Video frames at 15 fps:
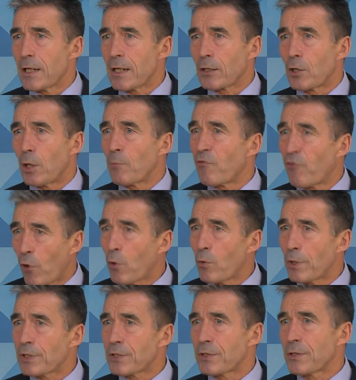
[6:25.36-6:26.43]
come
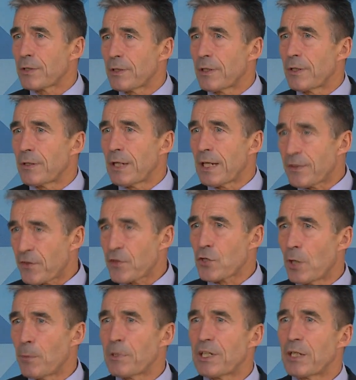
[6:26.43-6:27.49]
forward at the
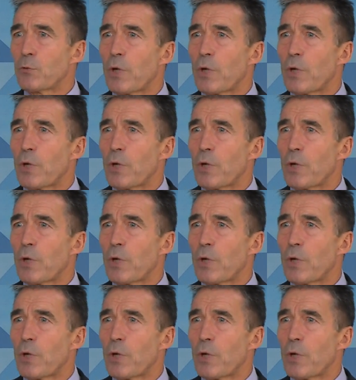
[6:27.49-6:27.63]
summit in